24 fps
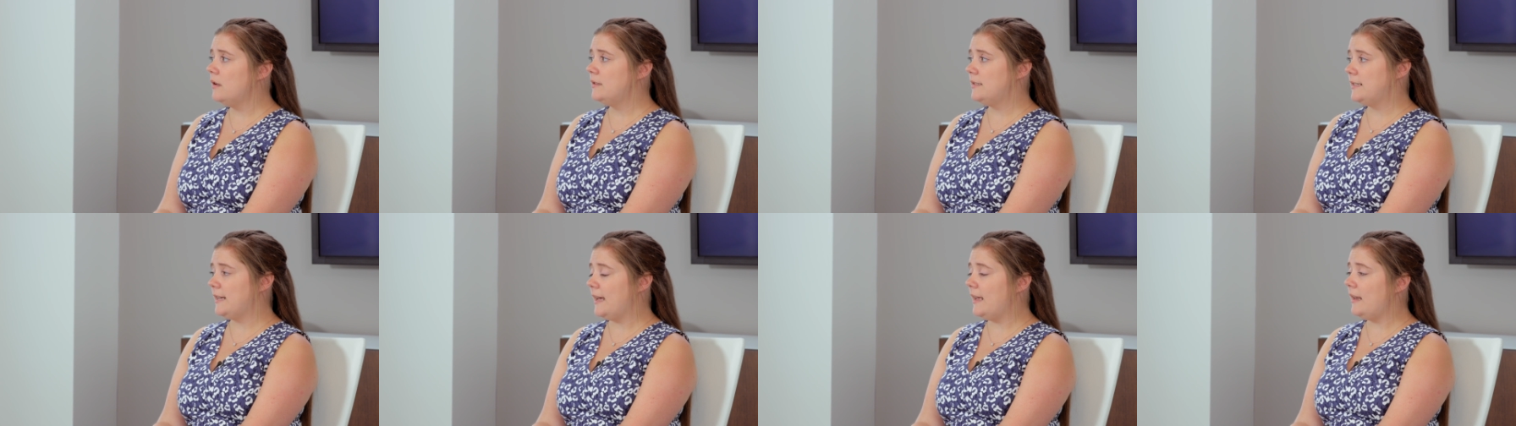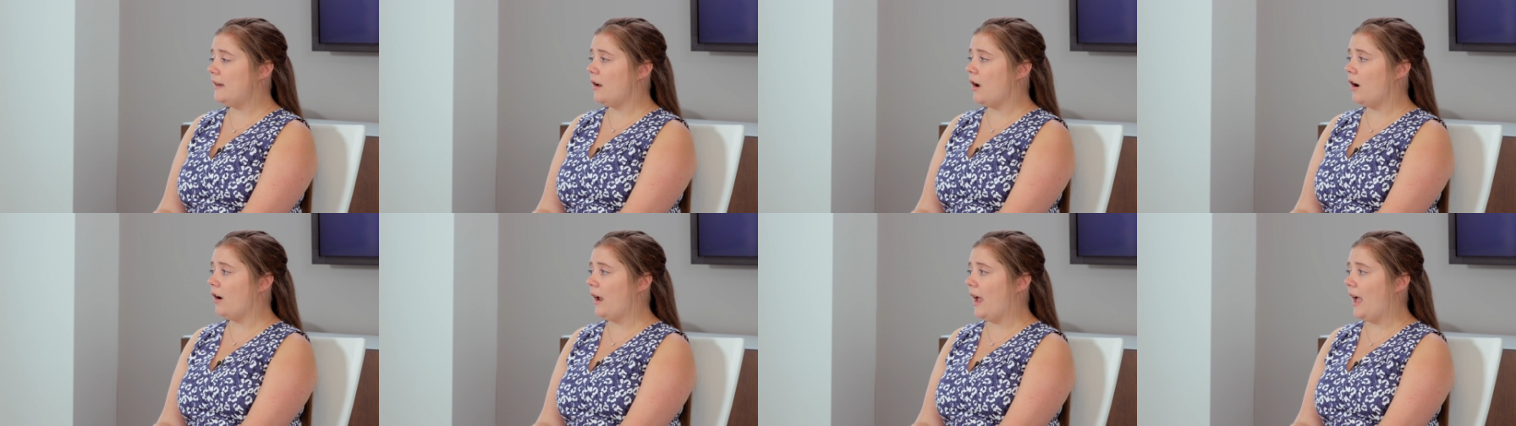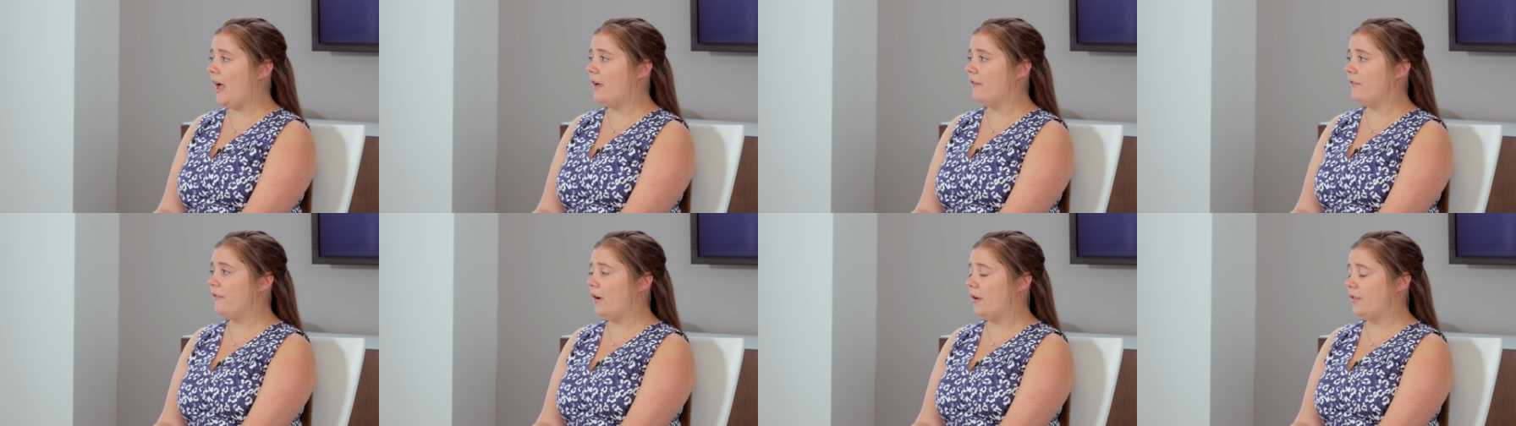debt
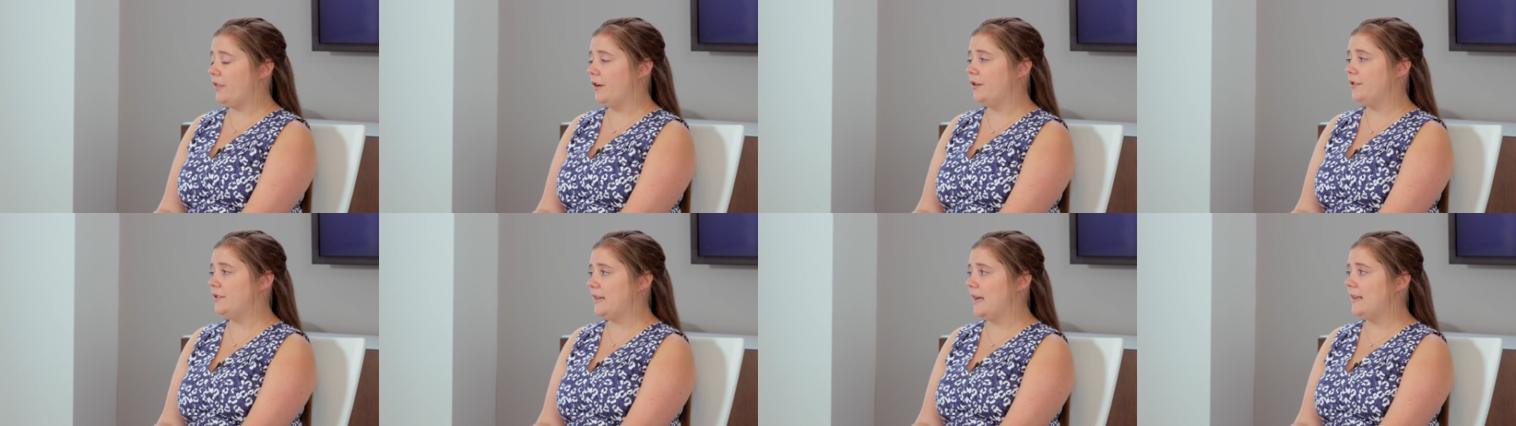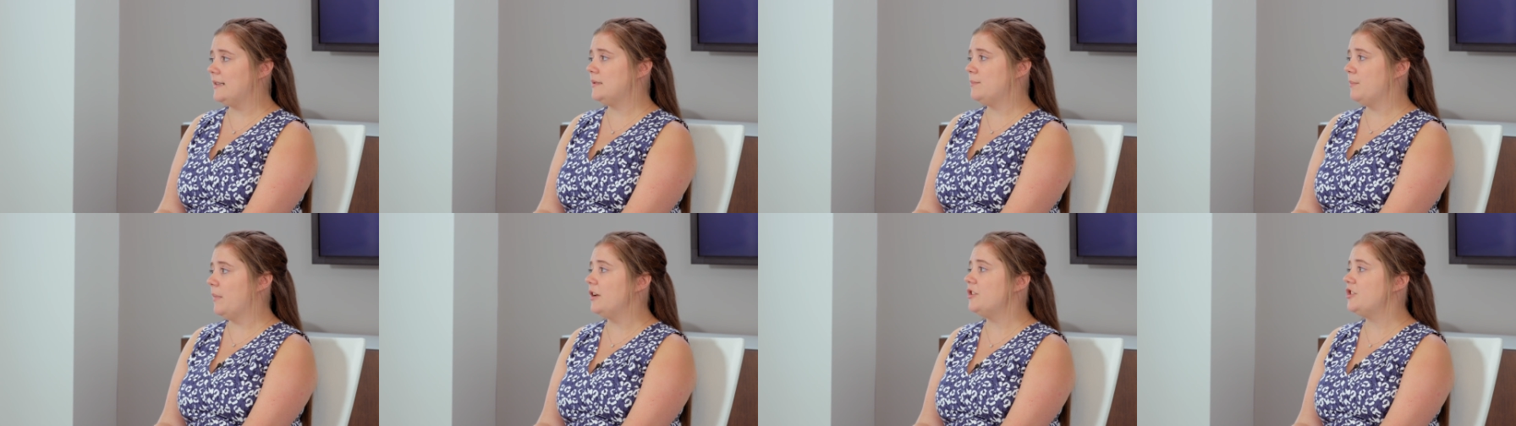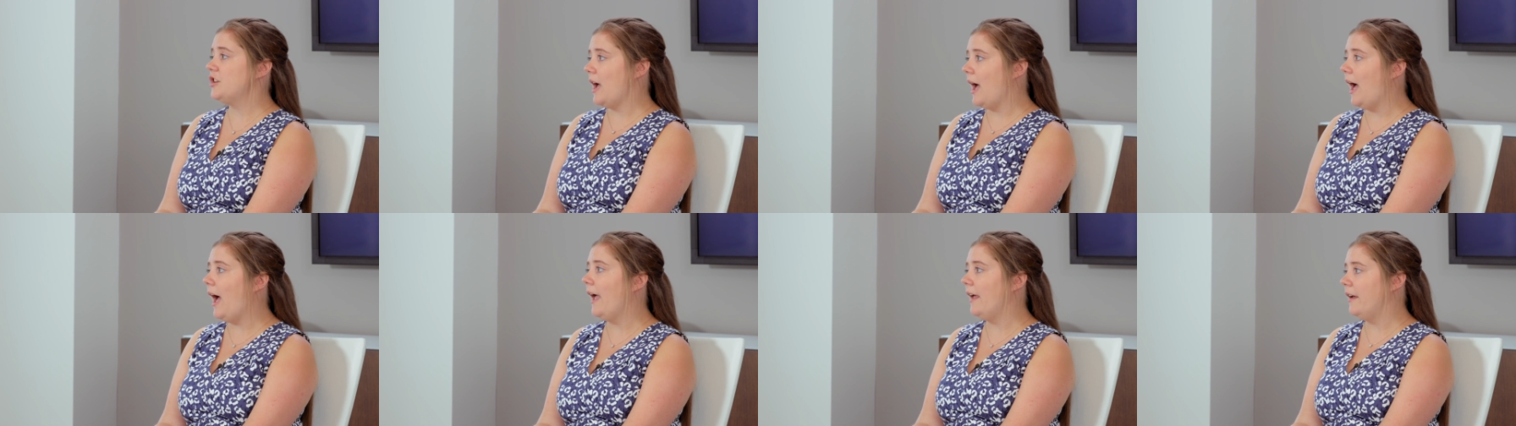are their debt's much
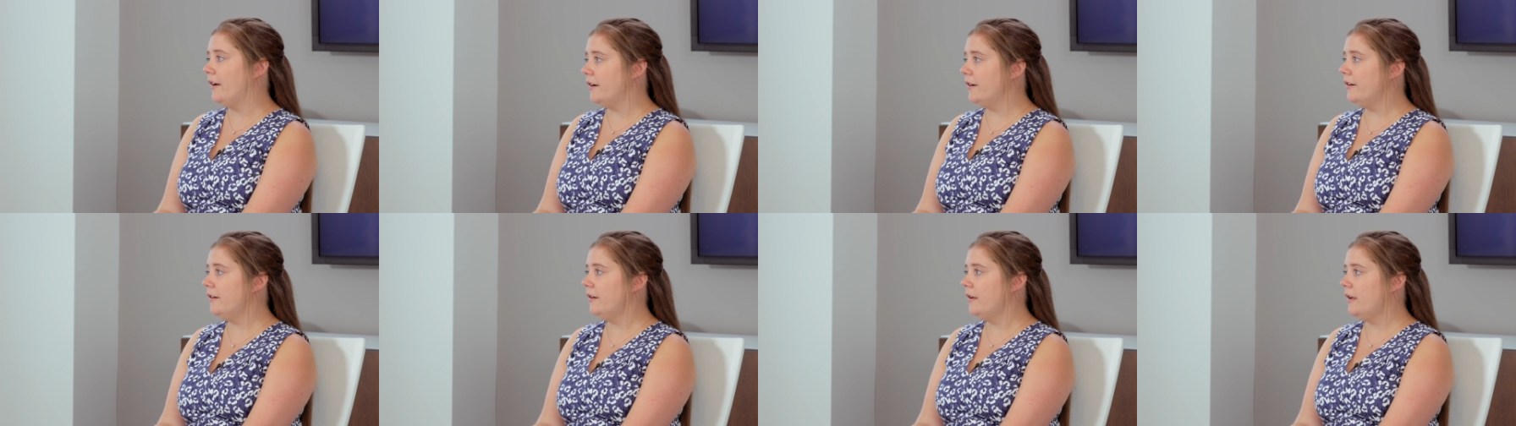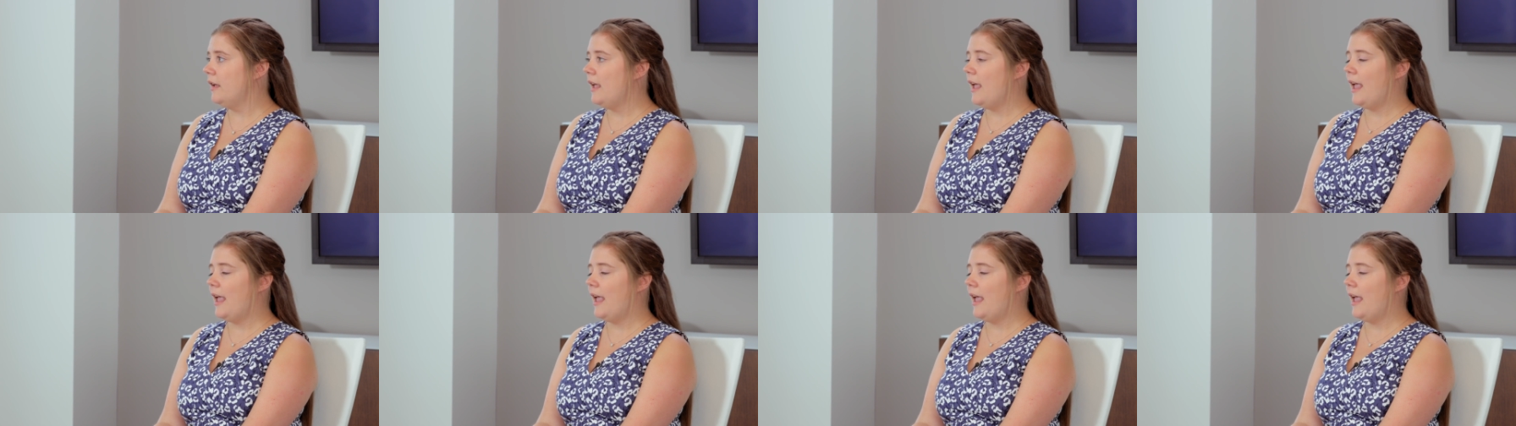higher,